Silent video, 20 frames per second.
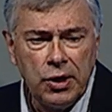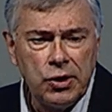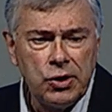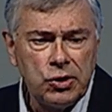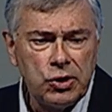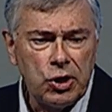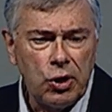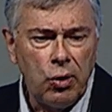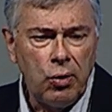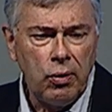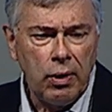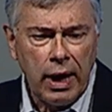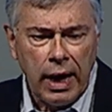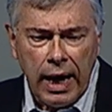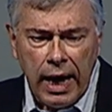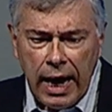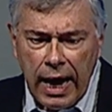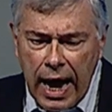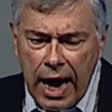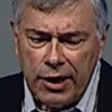So,
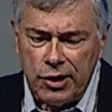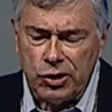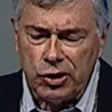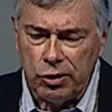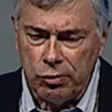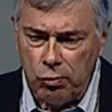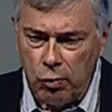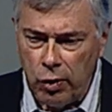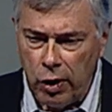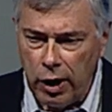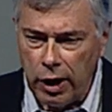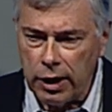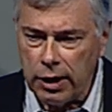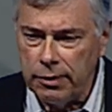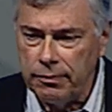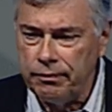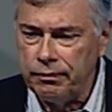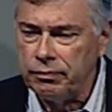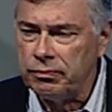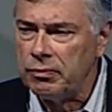how does it
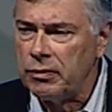work?